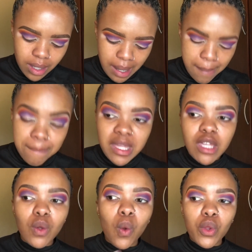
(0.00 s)
me
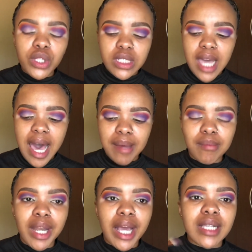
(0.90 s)
all the time,
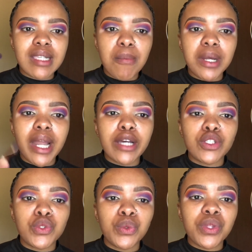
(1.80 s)
like someone I
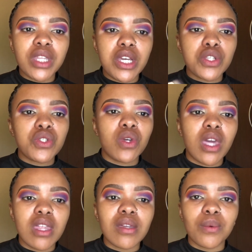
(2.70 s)
do things
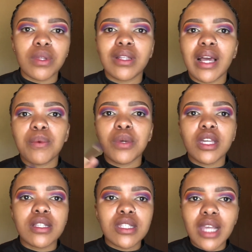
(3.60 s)
together with. Like, we
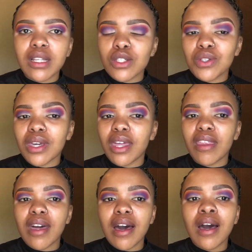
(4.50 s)
can study
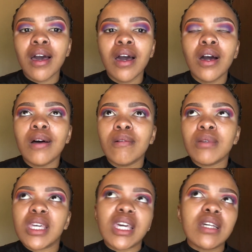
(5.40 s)
together, we
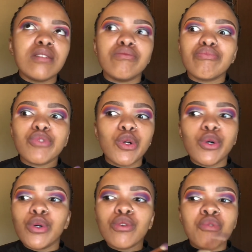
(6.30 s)
can
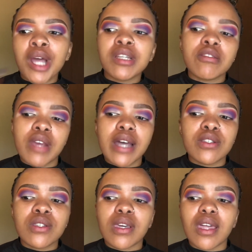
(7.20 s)
go run
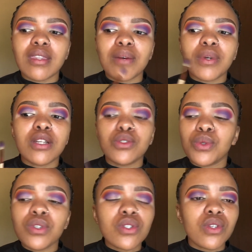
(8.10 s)
errands together, we can do
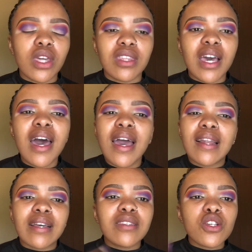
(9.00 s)
this together.
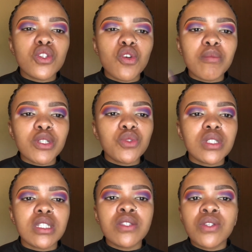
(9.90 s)
Like, there's so much we
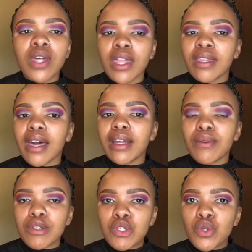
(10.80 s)
did together, and I
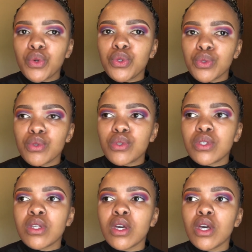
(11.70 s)
was so used
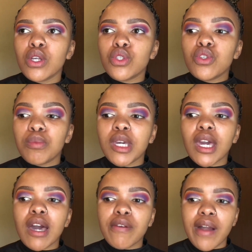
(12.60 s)
to being
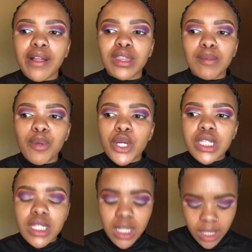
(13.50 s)
around the
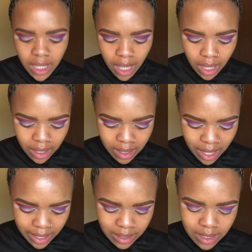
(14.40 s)
person
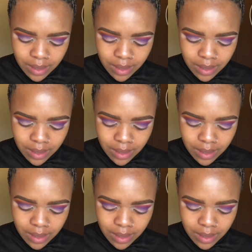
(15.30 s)
that